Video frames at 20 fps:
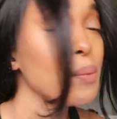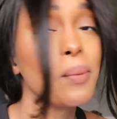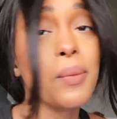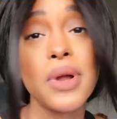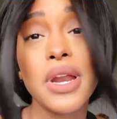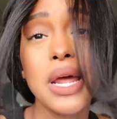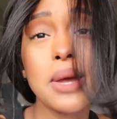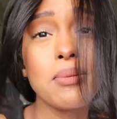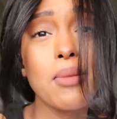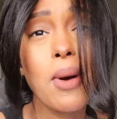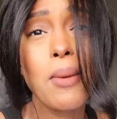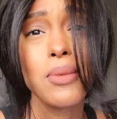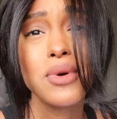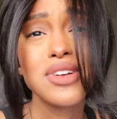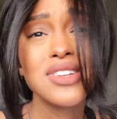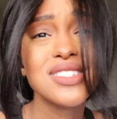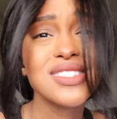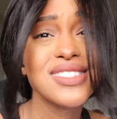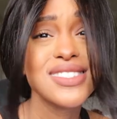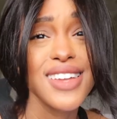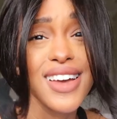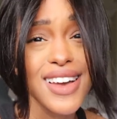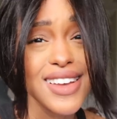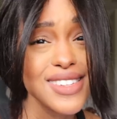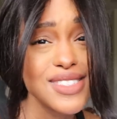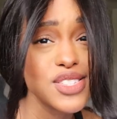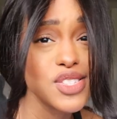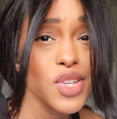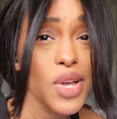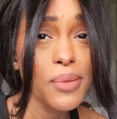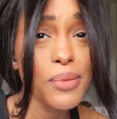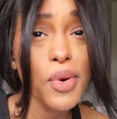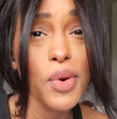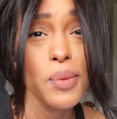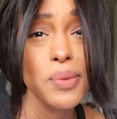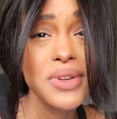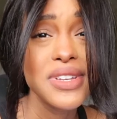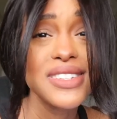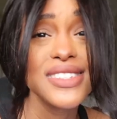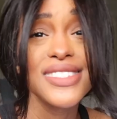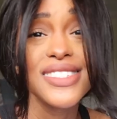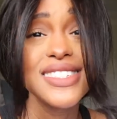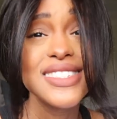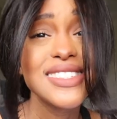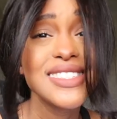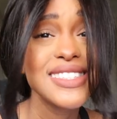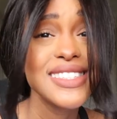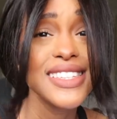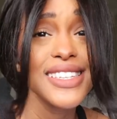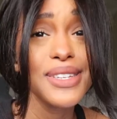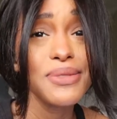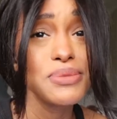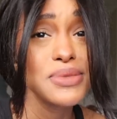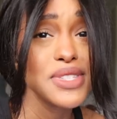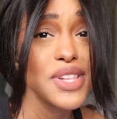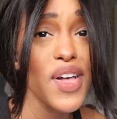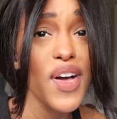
But I'm almost done, so I'm hoping she sleeps